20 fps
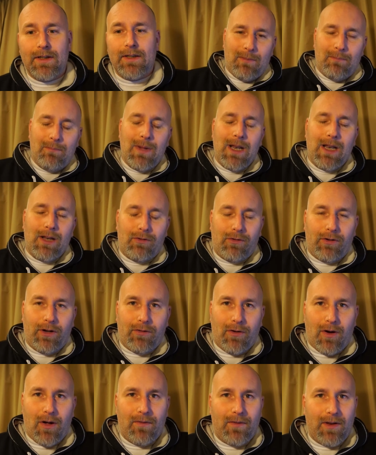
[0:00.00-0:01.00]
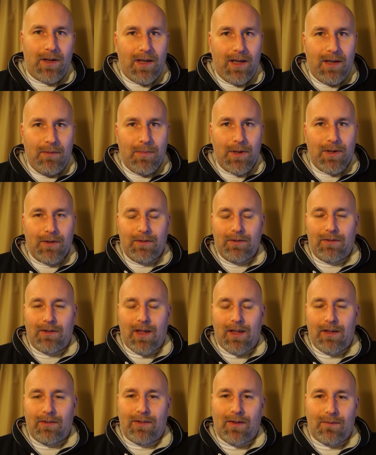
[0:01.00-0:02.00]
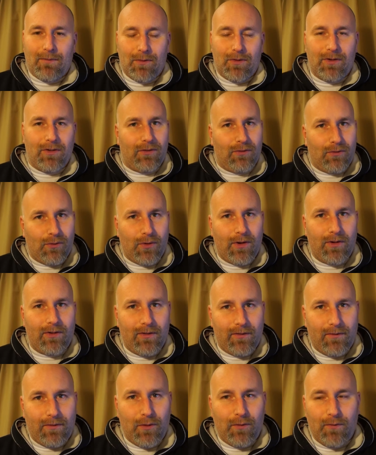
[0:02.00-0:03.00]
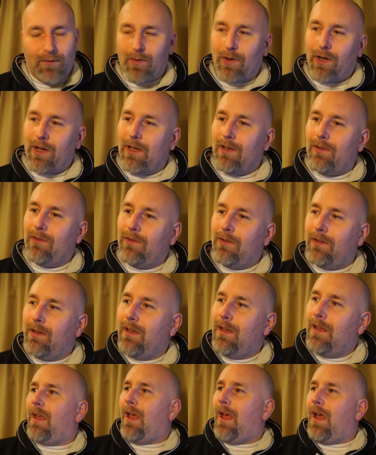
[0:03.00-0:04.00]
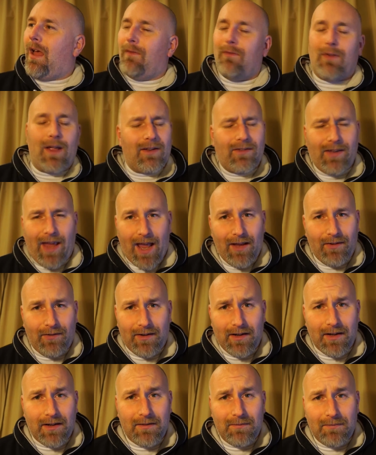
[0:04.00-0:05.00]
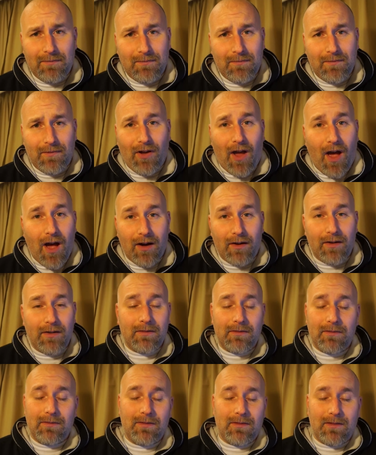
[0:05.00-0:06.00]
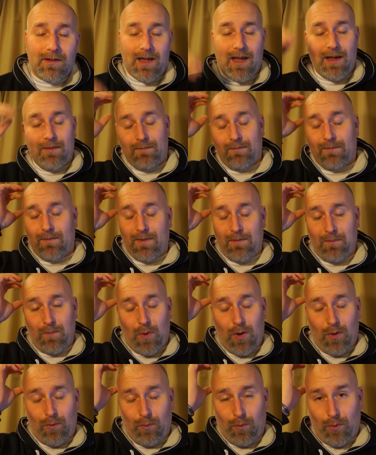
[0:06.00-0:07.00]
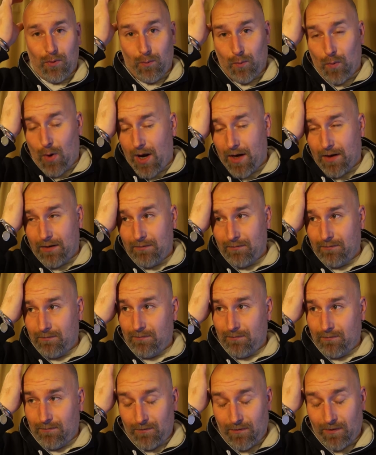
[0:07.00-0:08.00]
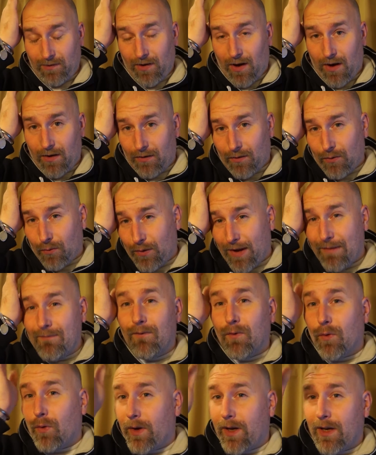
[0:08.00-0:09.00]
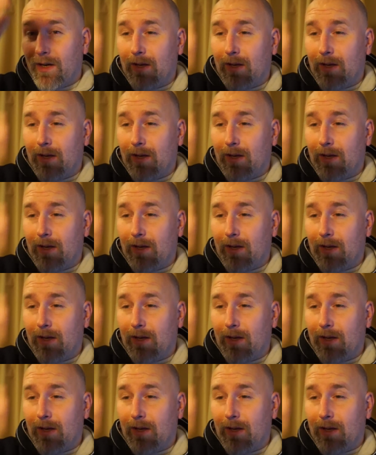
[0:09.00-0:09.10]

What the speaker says: Military craft, he built several destroyers and a few frigates. A fantastic tug, a World War I tug called Envoy.